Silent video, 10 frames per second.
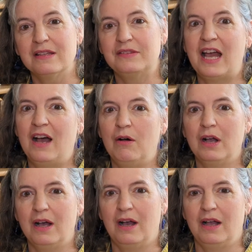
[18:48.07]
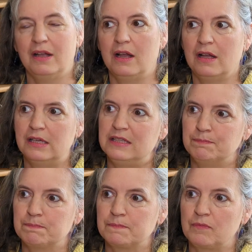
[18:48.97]
Now,
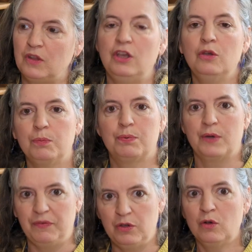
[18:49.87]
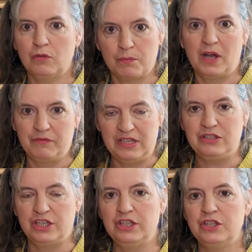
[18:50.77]
if you're of my
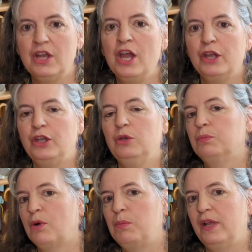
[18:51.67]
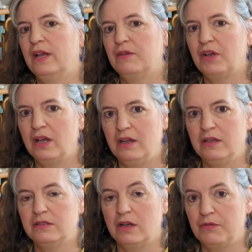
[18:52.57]
vintage, you probably have
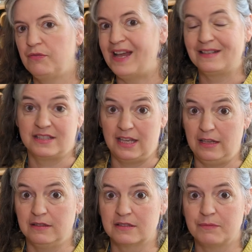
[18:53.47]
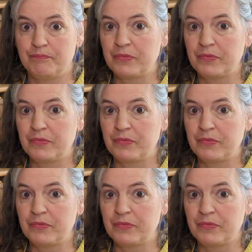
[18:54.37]
heard of fanzines.